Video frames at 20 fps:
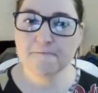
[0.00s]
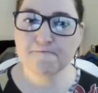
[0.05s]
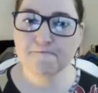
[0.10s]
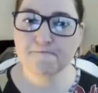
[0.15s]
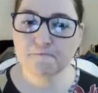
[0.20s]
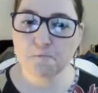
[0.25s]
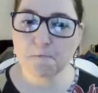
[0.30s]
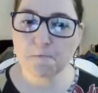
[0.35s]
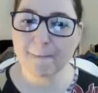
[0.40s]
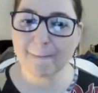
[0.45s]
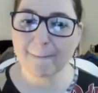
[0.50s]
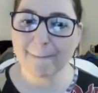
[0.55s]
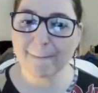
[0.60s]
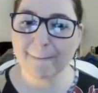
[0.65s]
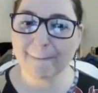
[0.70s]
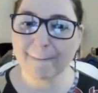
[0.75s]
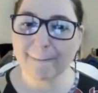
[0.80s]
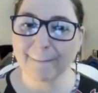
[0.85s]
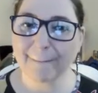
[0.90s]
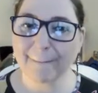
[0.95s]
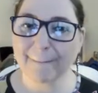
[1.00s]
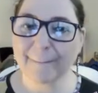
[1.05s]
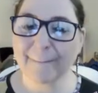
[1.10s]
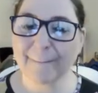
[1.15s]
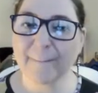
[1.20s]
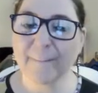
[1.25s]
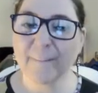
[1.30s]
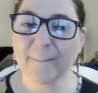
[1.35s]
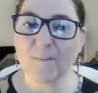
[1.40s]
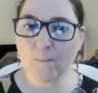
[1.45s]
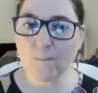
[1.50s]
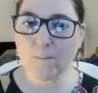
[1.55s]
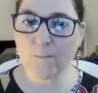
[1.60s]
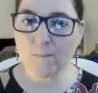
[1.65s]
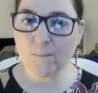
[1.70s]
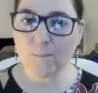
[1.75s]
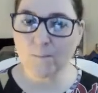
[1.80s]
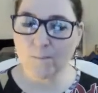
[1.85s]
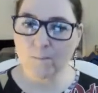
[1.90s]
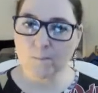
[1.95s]

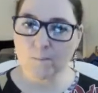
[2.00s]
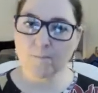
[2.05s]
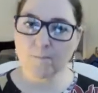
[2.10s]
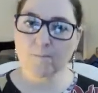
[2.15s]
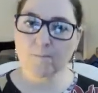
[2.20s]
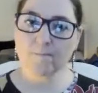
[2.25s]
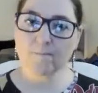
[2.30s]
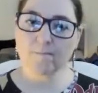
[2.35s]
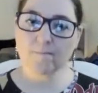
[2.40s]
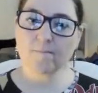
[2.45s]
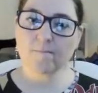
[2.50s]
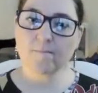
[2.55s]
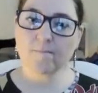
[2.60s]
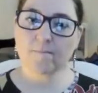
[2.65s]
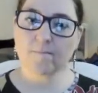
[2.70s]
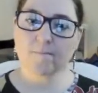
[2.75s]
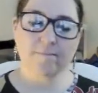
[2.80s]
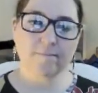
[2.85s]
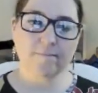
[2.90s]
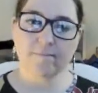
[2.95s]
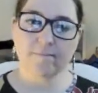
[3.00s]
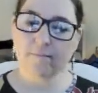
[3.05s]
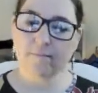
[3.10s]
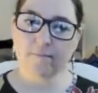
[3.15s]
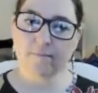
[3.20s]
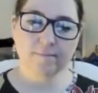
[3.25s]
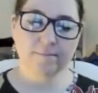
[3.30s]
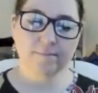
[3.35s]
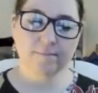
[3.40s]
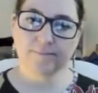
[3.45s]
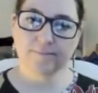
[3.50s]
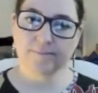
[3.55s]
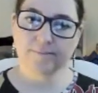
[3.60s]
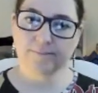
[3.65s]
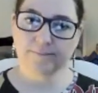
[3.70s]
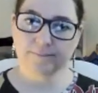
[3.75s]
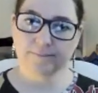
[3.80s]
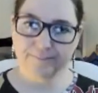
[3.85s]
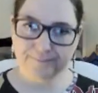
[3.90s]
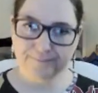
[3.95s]

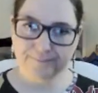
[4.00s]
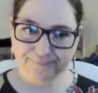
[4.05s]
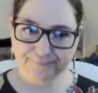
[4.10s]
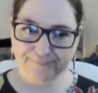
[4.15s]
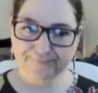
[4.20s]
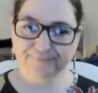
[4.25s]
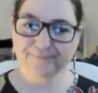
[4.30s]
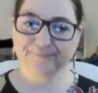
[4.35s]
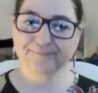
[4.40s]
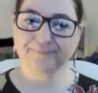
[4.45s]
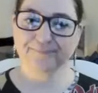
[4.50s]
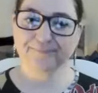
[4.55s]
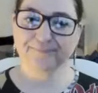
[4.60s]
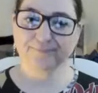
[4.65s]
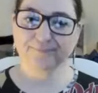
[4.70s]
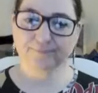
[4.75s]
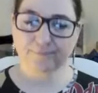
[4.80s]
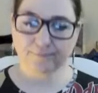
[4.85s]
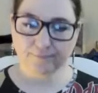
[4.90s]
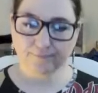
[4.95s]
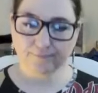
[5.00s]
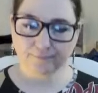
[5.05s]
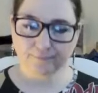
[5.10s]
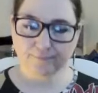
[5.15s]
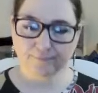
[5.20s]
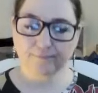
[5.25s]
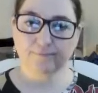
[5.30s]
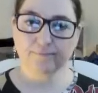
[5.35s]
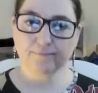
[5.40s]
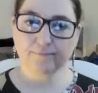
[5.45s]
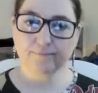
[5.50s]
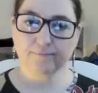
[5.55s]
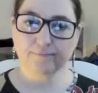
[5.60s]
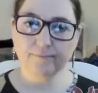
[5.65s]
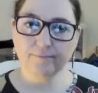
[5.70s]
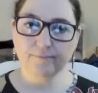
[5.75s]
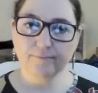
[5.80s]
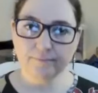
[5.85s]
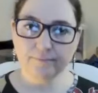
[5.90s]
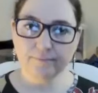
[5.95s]

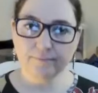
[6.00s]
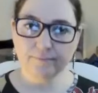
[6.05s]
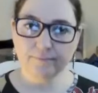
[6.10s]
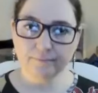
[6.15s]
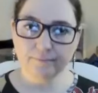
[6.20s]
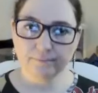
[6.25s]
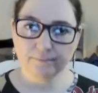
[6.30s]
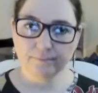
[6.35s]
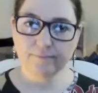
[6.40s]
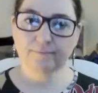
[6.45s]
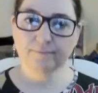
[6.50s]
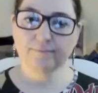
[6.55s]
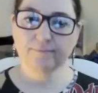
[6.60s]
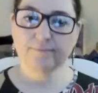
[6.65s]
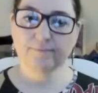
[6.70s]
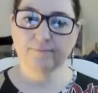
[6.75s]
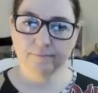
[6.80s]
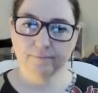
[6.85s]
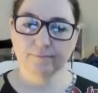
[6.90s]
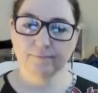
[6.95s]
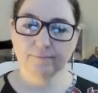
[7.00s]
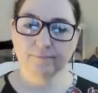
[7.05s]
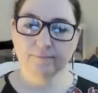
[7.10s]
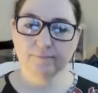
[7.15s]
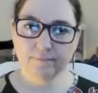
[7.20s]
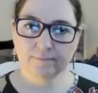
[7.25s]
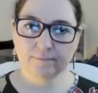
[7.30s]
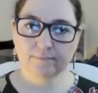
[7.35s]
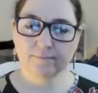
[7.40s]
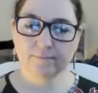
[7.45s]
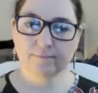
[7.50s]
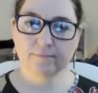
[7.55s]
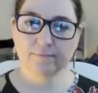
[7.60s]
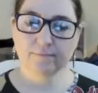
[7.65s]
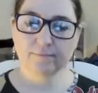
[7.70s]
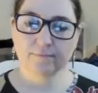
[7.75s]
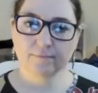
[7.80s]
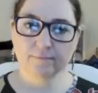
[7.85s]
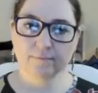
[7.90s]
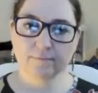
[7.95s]
This person isn't speaking.